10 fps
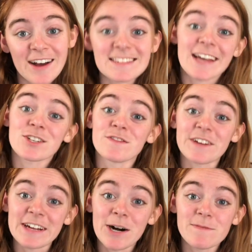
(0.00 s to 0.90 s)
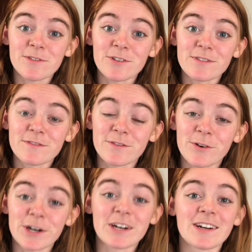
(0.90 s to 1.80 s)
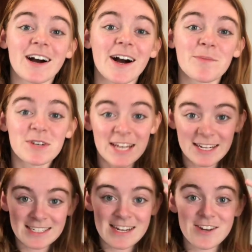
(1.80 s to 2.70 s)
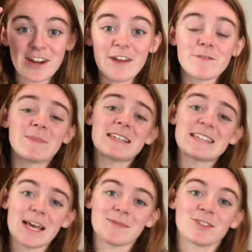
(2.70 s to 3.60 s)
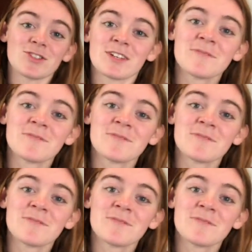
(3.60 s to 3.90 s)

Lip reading: is actually very helpful for protecting your hair from being damaged.